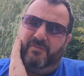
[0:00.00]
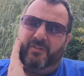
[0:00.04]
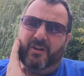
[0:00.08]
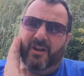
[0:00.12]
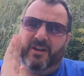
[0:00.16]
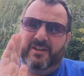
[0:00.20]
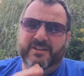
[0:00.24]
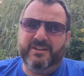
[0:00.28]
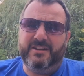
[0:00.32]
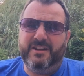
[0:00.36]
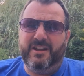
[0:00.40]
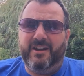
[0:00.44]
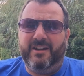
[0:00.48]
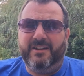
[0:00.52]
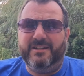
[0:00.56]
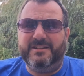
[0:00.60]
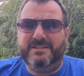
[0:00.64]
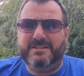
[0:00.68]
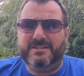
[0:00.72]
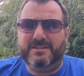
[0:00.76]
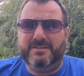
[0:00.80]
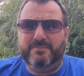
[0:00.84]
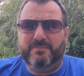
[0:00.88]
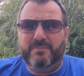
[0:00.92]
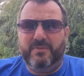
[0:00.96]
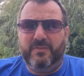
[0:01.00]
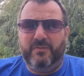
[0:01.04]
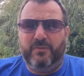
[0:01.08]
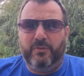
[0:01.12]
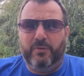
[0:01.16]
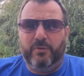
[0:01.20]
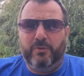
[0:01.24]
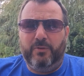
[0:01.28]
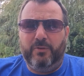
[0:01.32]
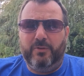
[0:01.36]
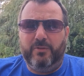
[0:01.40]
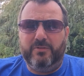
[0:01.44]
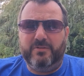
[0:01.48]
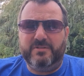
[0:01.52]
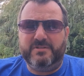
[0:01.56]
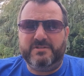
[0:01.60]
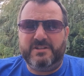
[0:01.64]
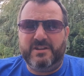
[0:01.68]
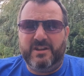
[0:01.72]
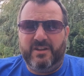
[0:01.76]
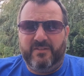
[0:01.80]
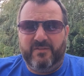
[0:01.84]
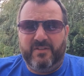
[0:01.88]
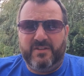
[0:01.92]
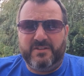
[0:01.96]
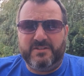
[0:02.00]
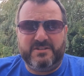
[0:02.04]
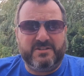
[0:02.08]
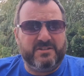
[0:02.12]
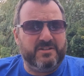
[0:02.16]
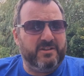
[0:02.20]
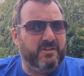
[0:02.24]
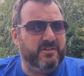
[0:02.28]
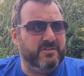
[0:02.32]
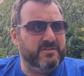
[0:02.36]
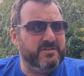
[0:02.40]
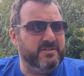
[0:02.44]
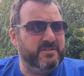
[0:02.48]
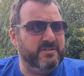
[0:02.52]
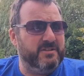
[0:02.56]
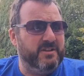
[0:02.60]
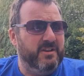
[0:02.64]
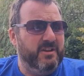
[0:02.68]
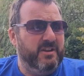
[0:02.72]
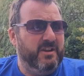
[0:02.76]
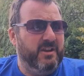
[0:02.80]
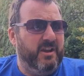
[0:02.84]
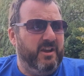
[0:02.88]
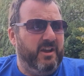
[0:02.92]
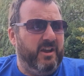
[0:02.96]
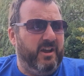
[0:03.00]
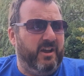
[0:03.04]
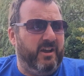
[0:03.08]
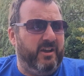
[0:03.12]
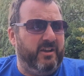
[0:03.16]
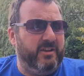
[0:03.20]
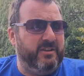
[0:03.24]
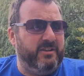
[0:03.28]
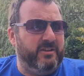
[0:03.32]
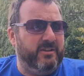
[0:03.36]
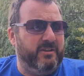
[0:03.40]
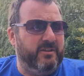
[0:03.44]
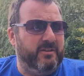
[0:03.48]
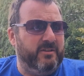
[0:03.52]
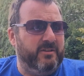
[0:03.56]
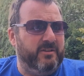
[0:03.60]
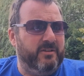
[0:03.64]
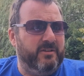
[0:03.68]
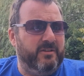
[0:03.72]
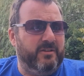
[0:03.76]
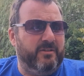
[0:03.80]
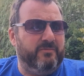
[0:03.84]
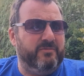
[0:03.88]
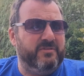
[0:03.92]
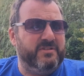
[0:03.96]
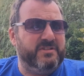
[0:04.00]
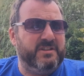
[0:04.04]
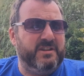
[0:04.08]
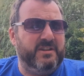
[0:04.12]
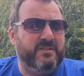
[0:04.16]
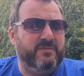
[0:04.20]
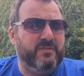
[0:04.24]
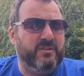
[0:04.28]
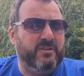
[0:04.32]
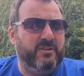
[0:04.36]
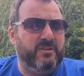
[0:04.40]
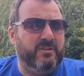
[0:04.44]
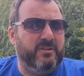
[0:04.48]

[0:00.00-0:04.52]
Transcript: Friday night before TFN started, I received